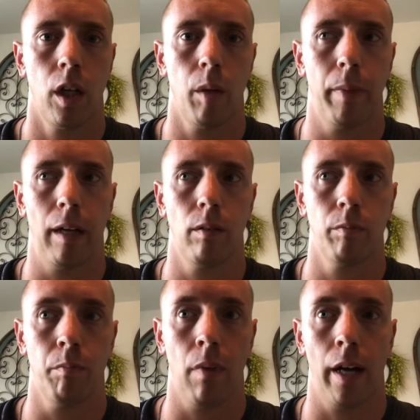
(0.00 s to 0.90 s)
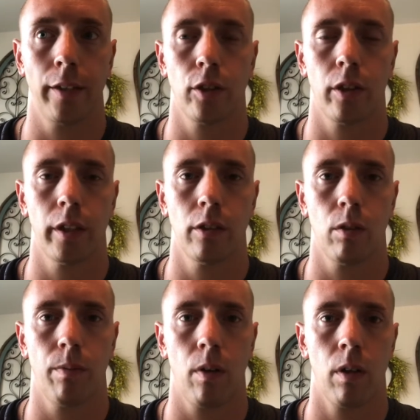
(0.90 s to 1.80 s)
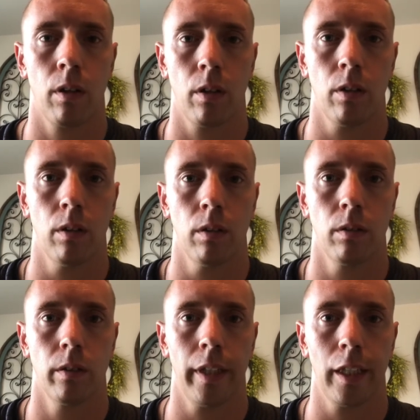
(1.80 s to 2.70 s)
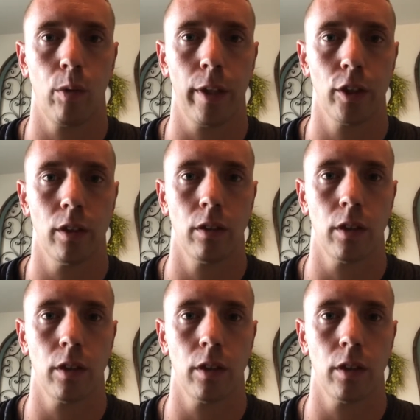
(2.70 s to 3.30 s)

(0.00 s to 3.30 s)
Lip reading: about in my journey so far, or any questions,